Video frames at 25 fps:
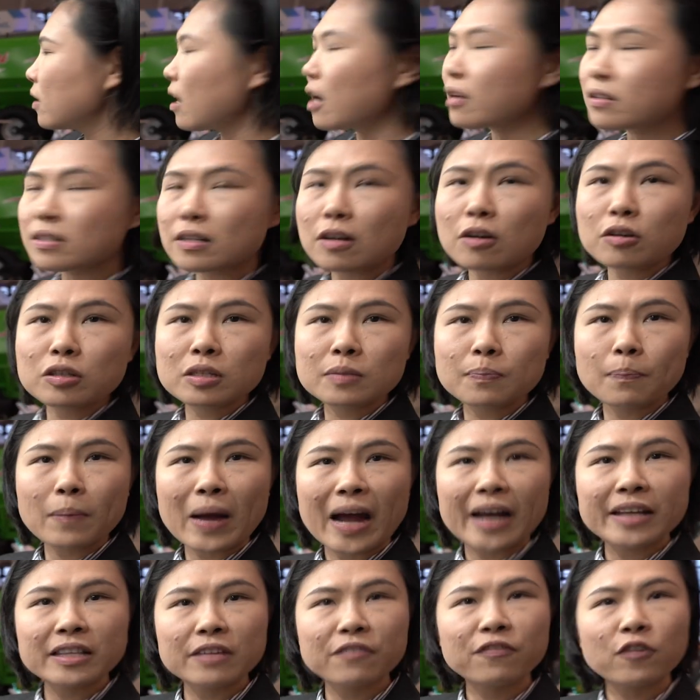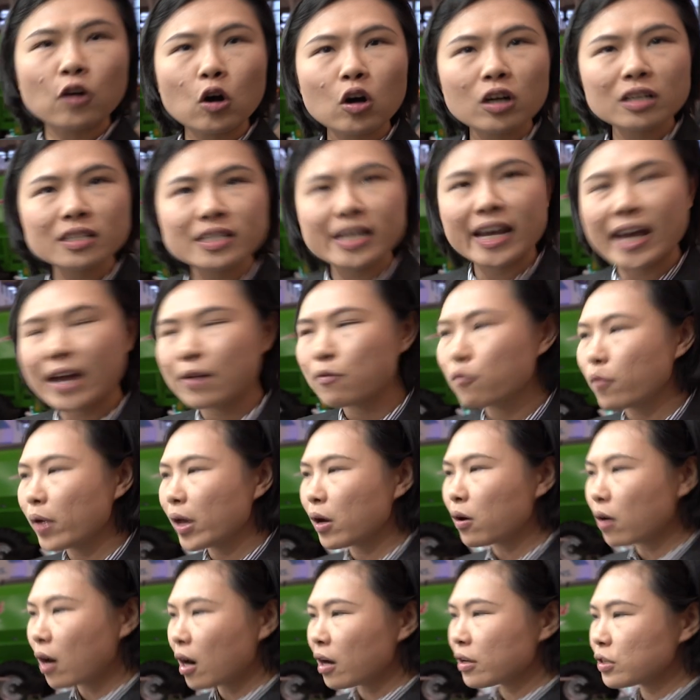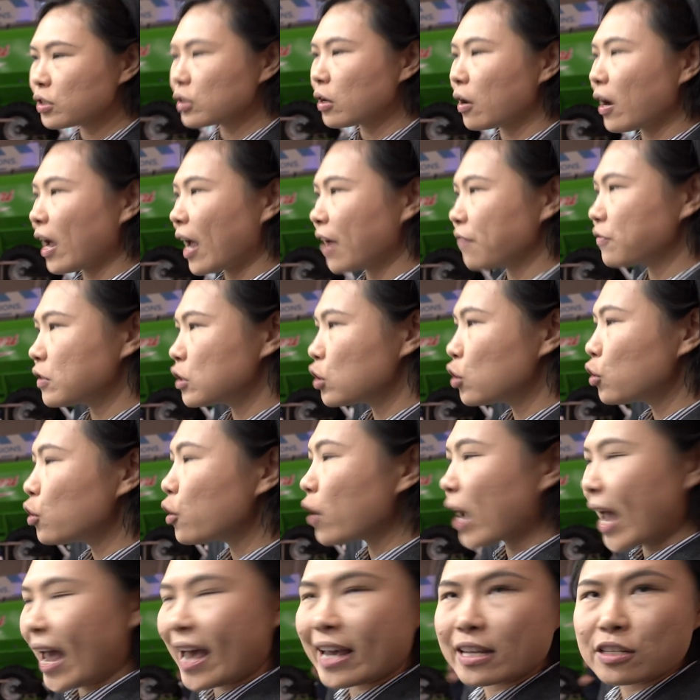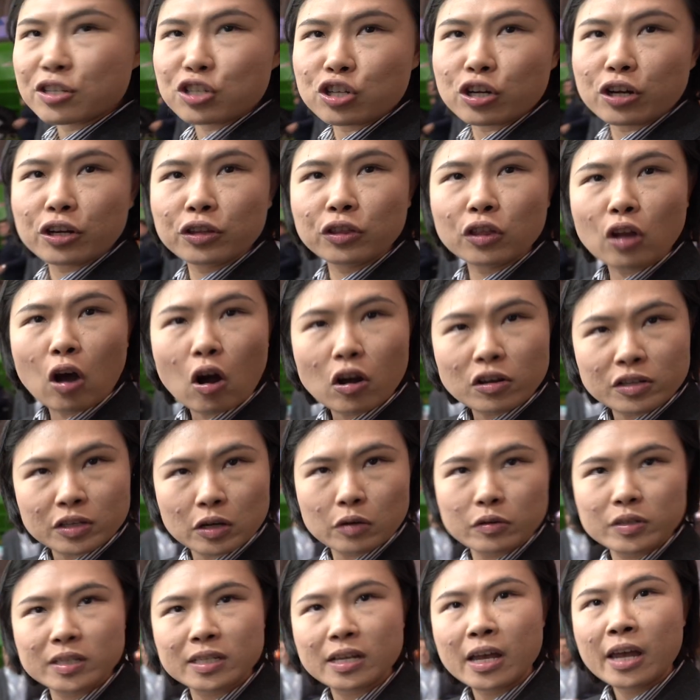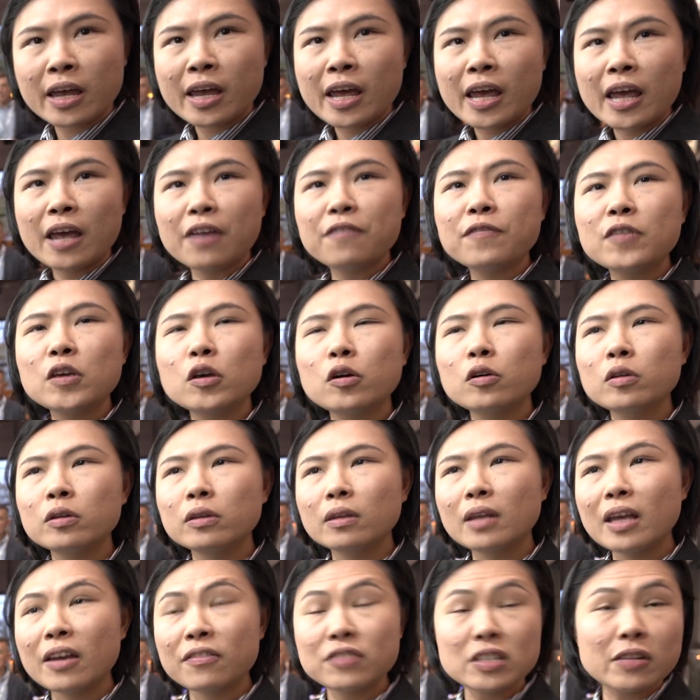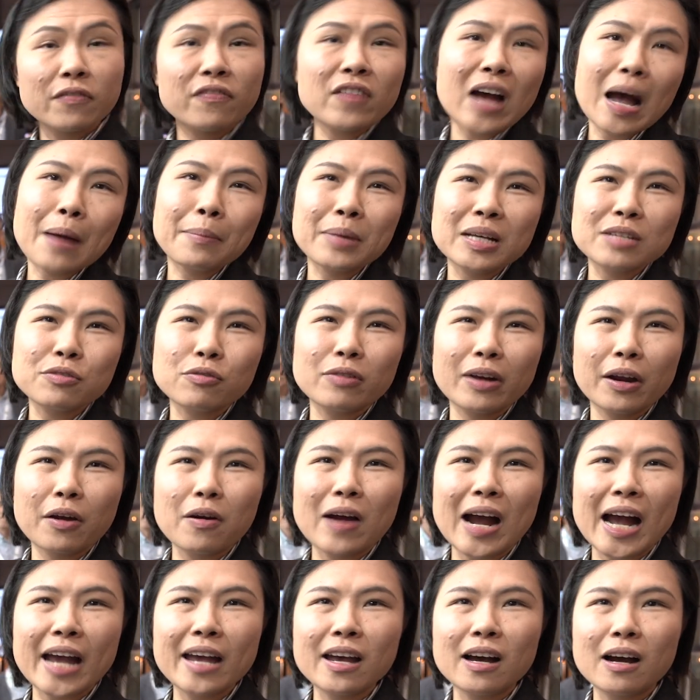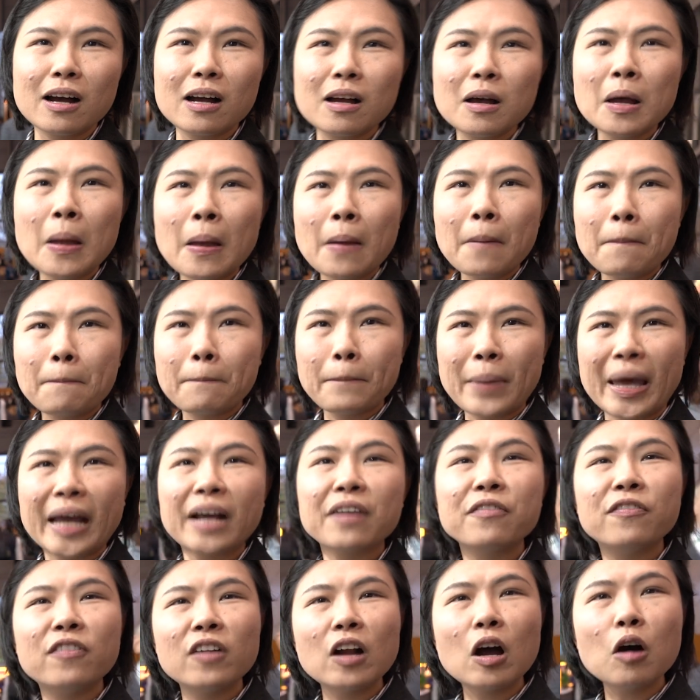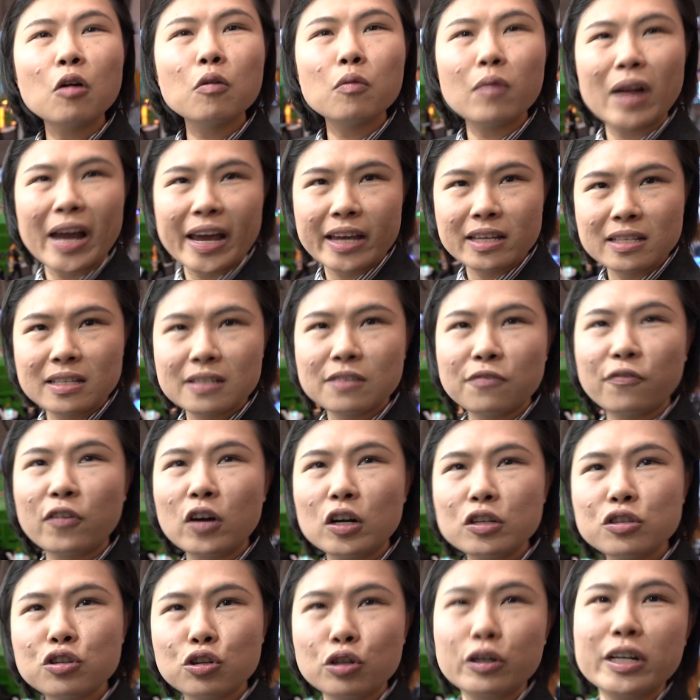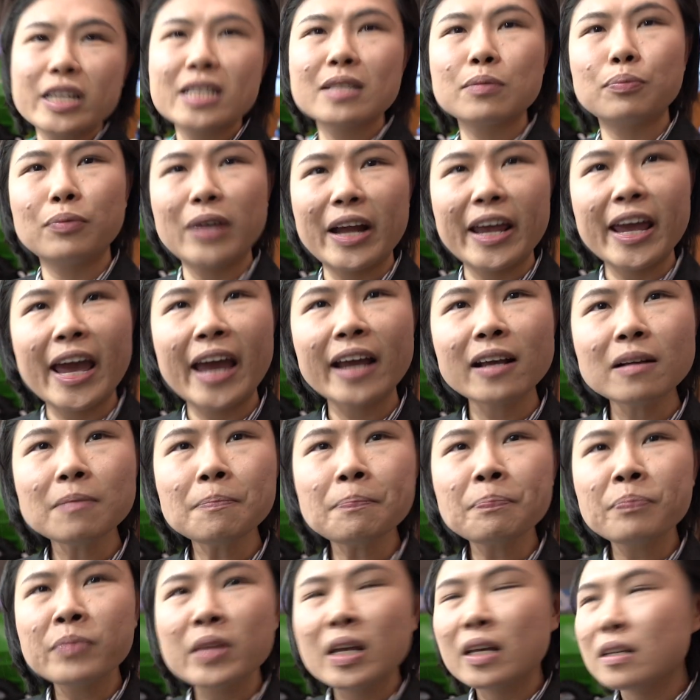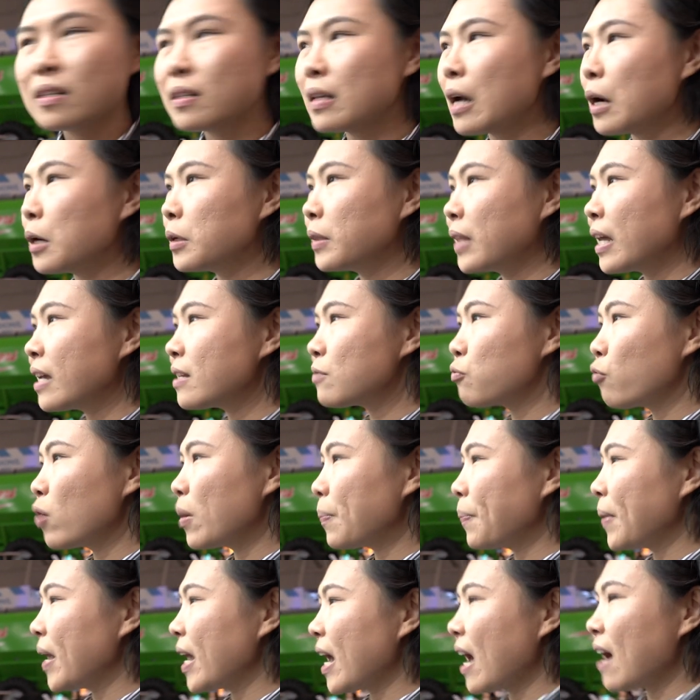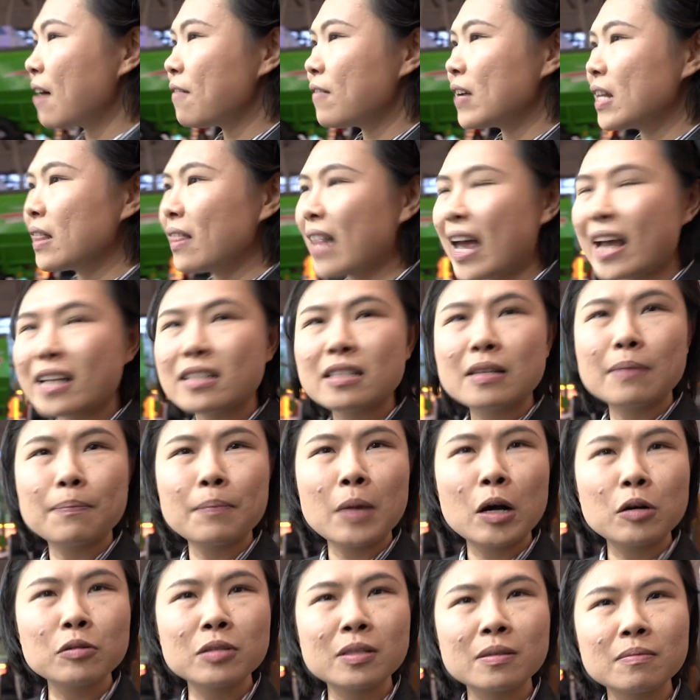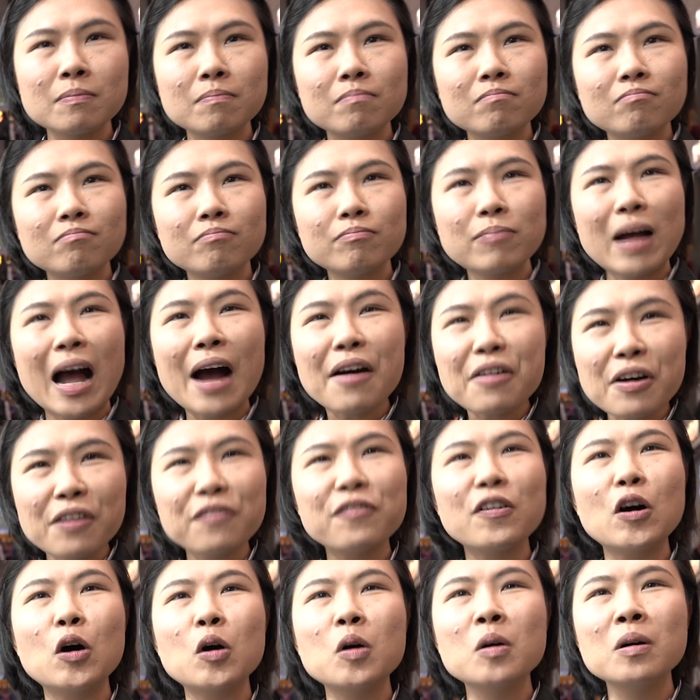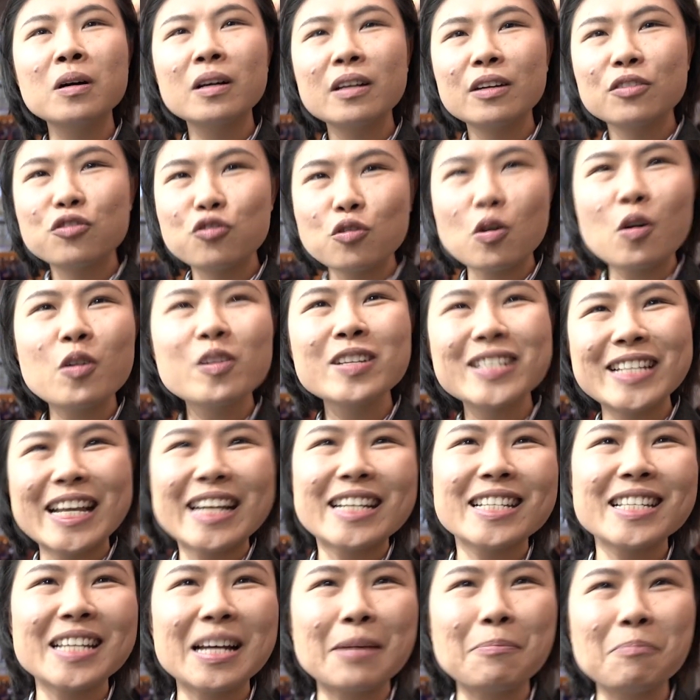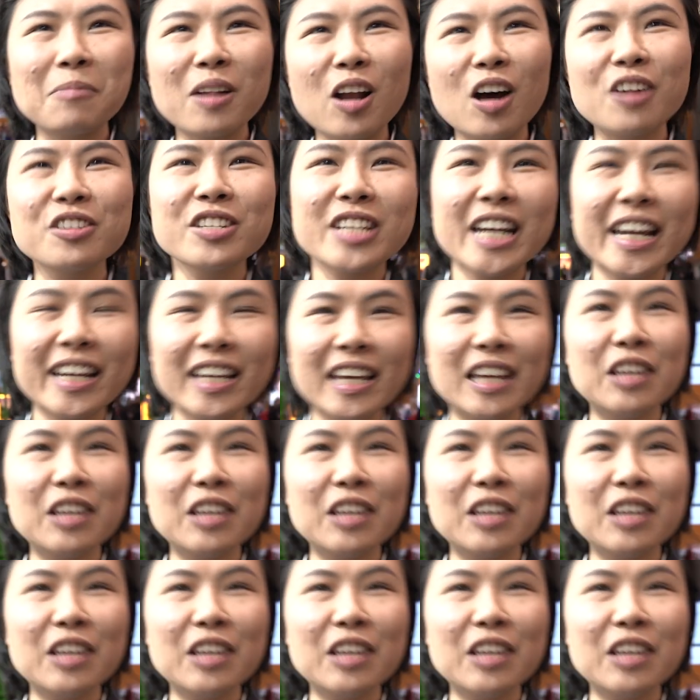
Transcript: nozzles by default, and will also have two extra nozzles if the farmers require big flow rates for tree spraying. So this would be our next most powerful drone system launching